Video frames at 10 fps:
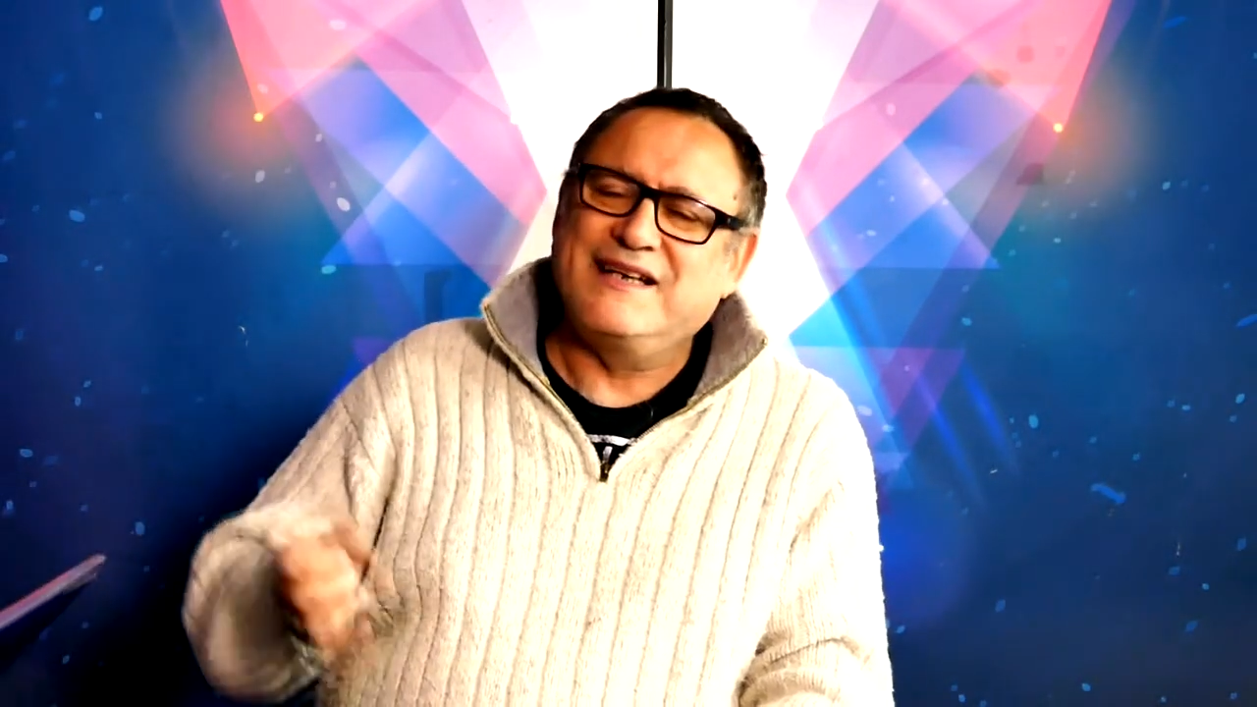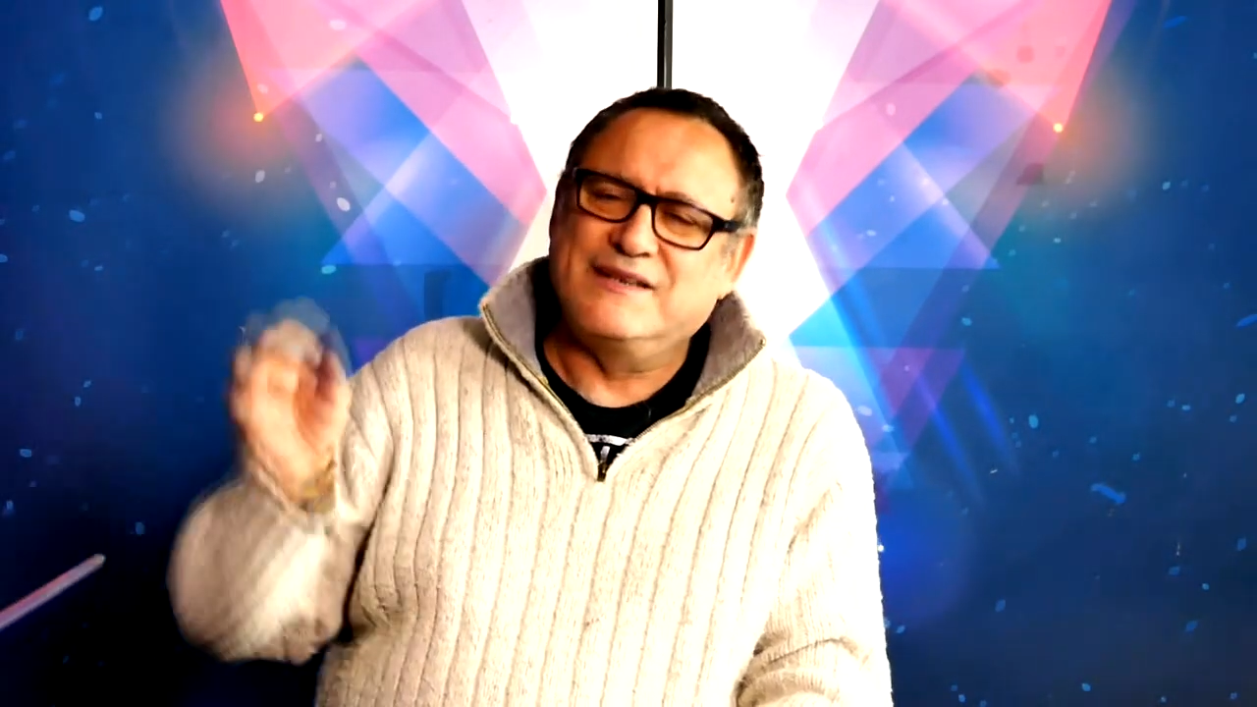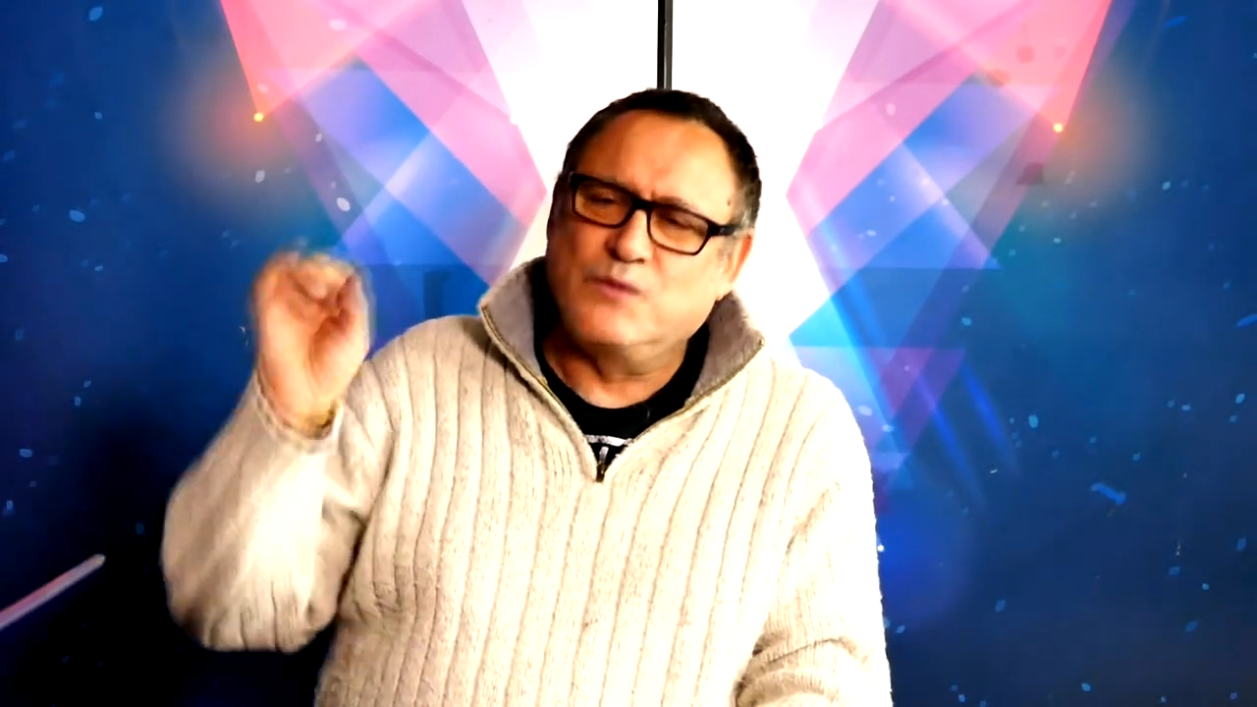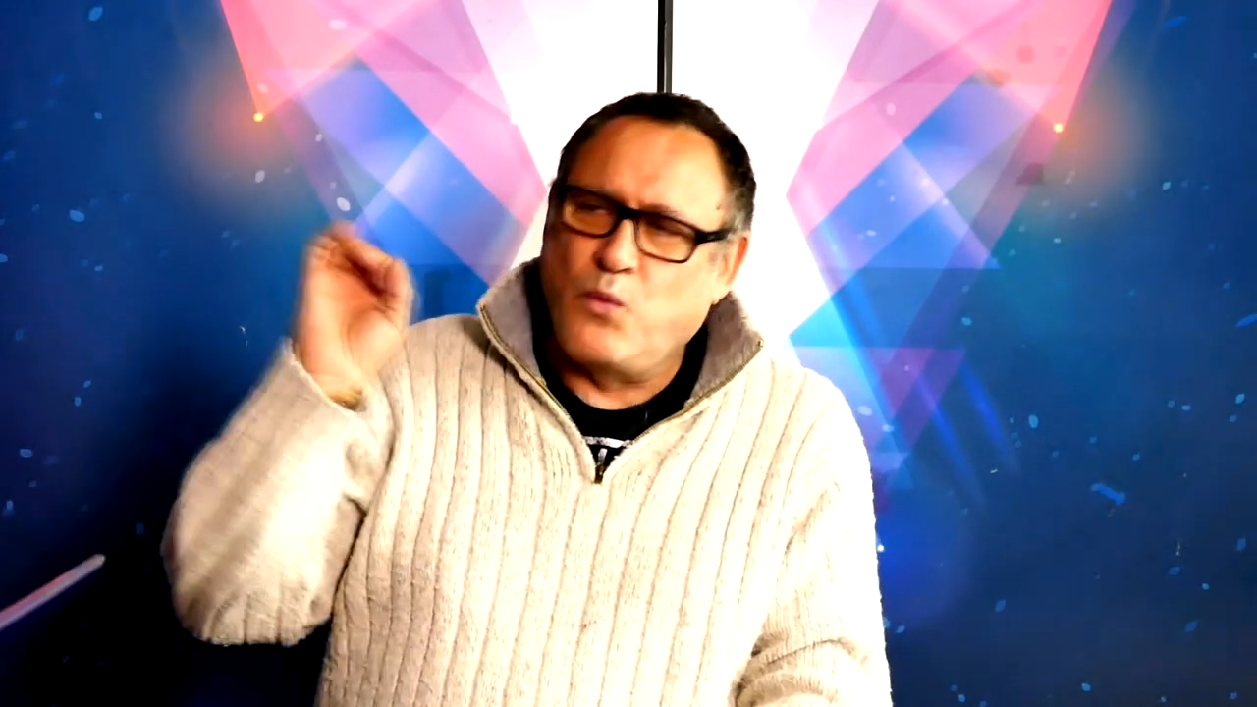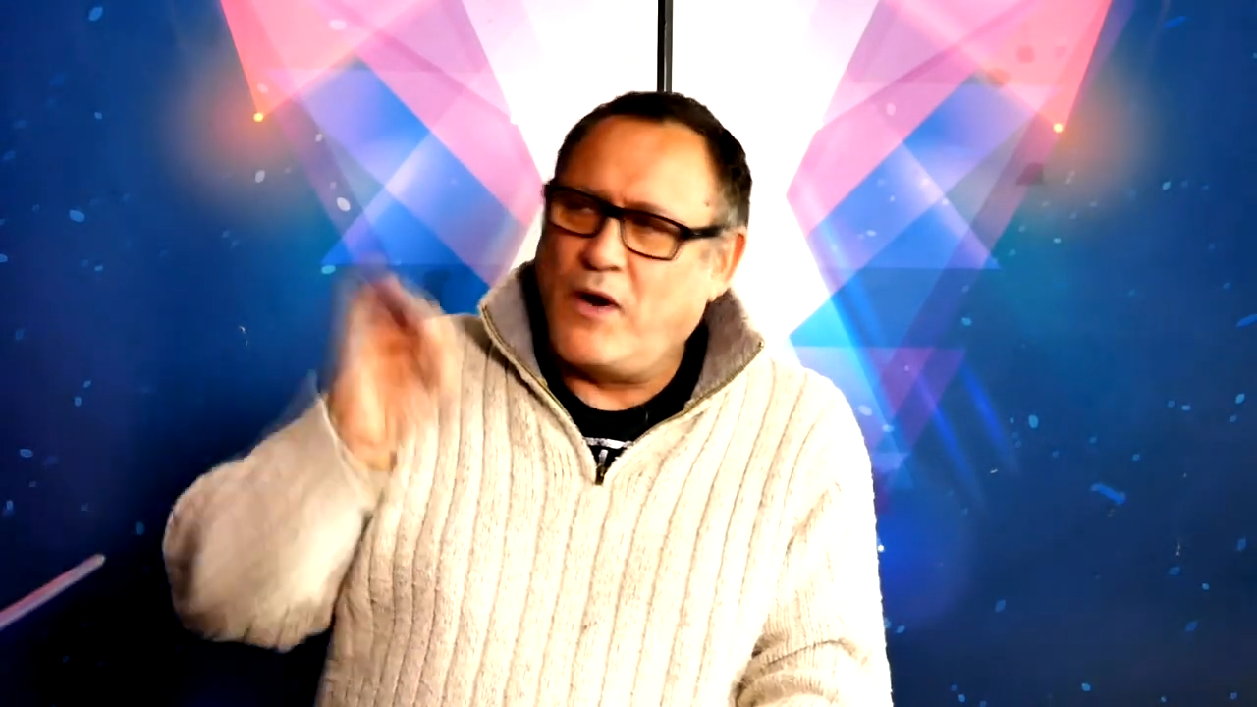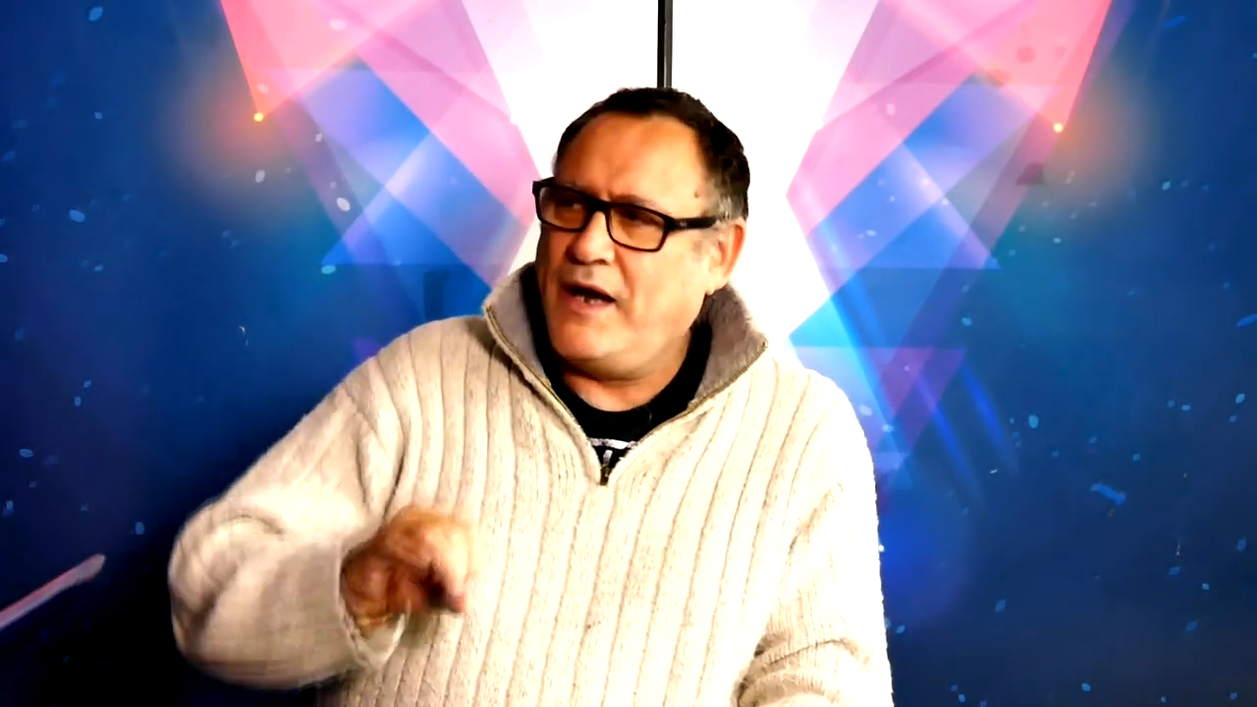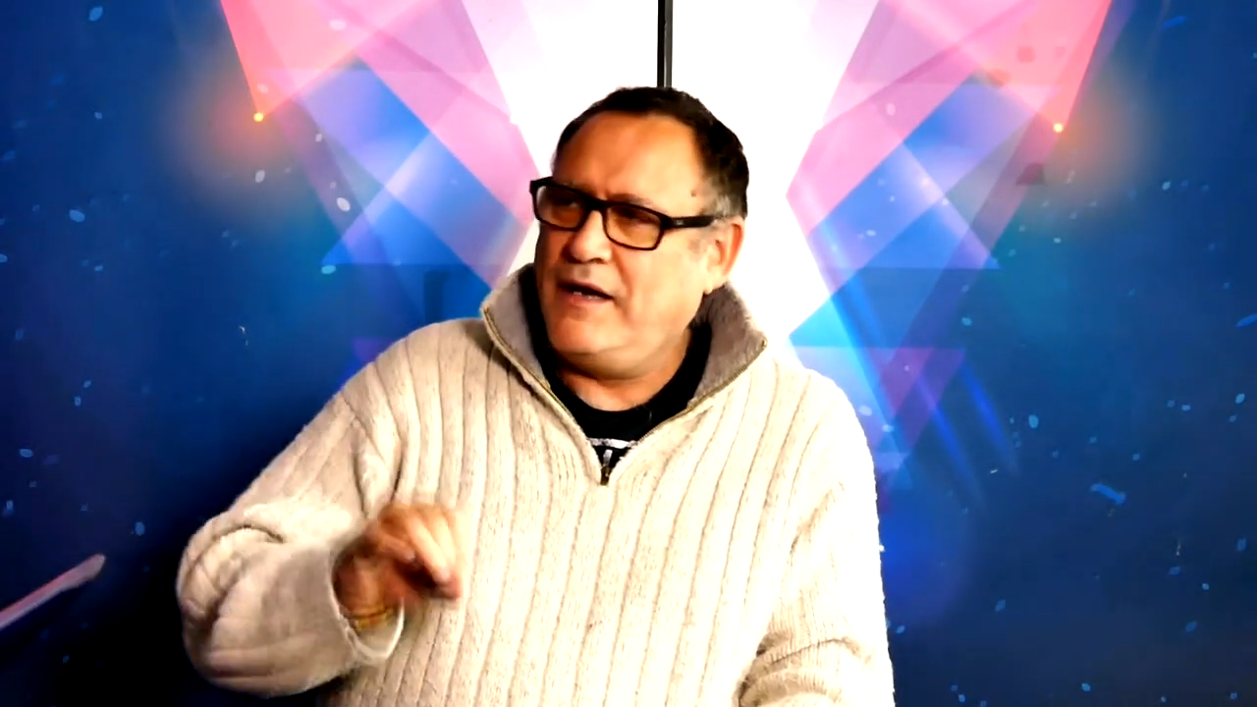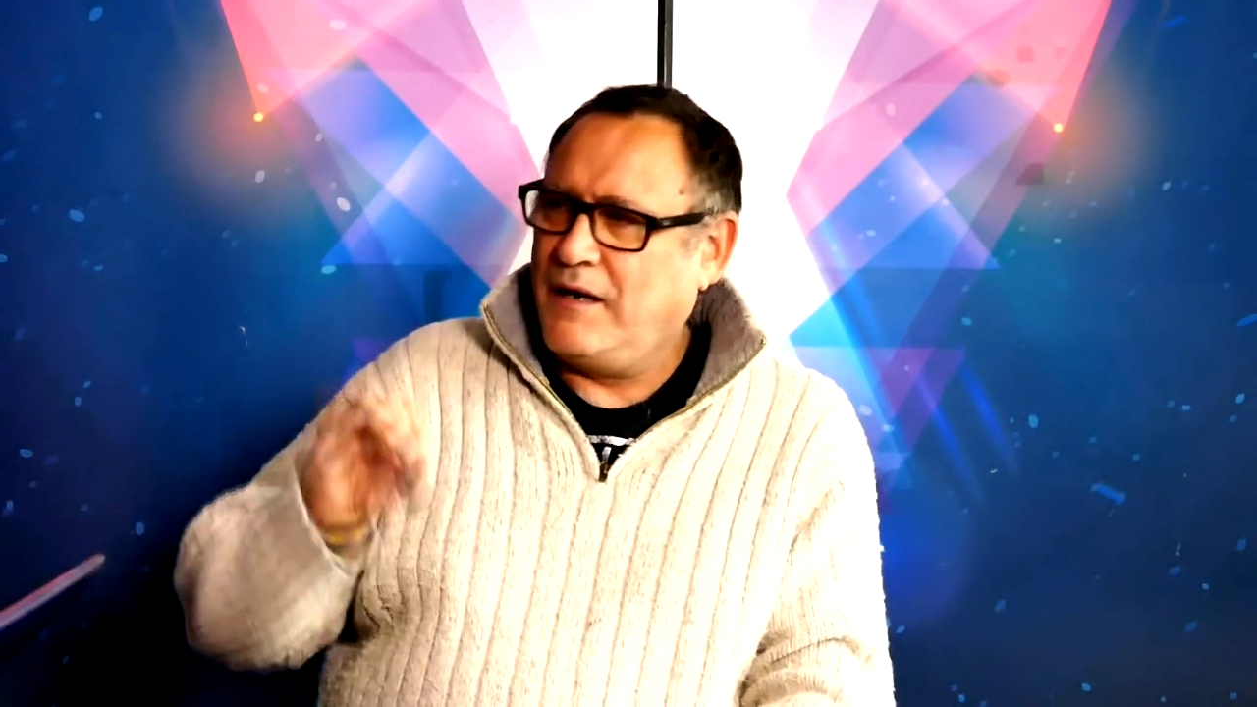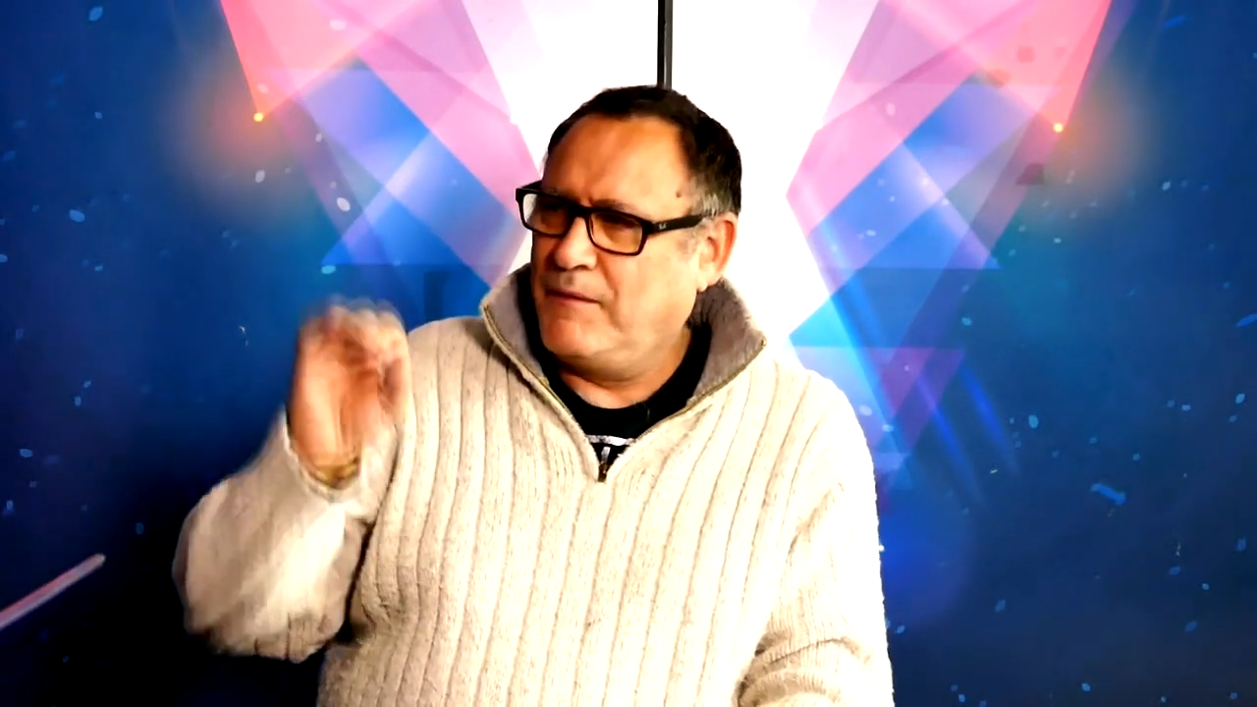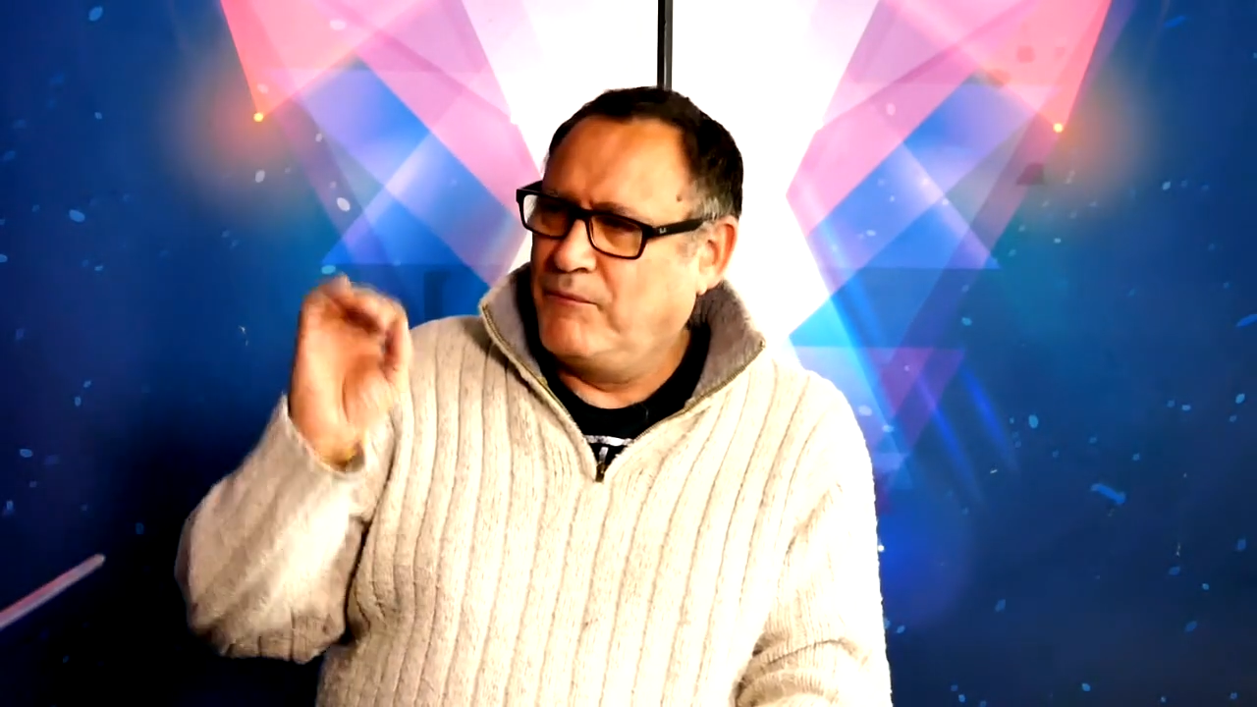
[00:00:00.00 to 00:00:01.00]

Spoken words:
is way